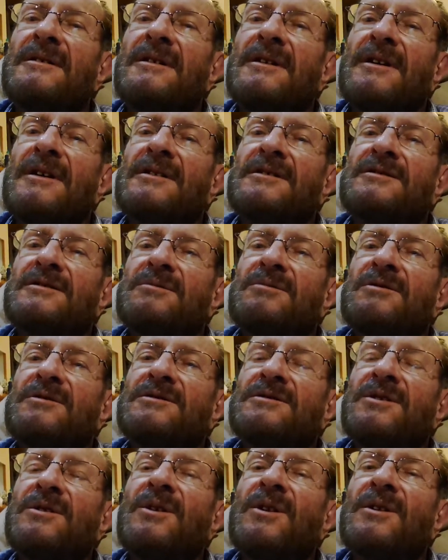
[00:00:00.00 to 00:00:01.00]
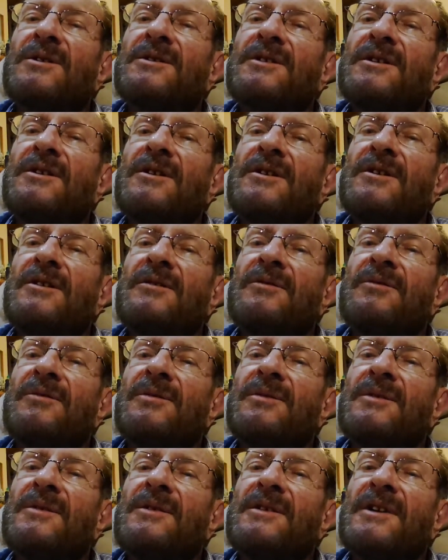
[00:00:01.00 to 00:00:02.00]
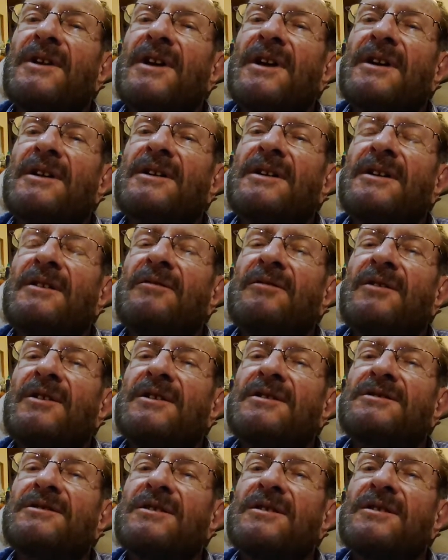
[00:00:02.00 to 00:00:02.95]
As a result of the activities